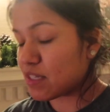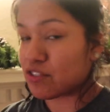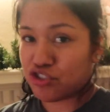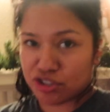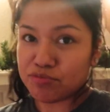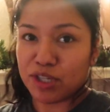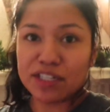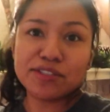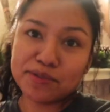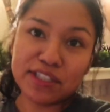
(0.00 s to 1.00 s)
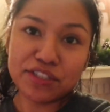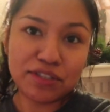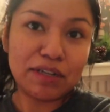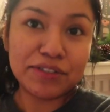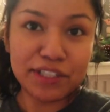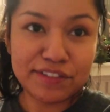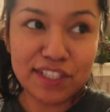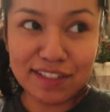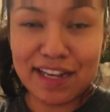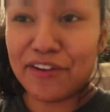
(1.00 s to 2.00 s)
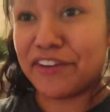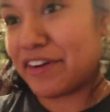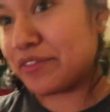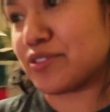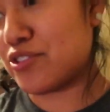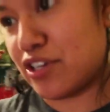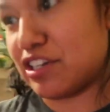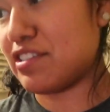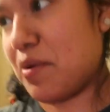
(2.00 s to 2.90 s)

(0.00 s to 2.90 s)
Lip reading: is 100% true. I'll never take it down if I don't start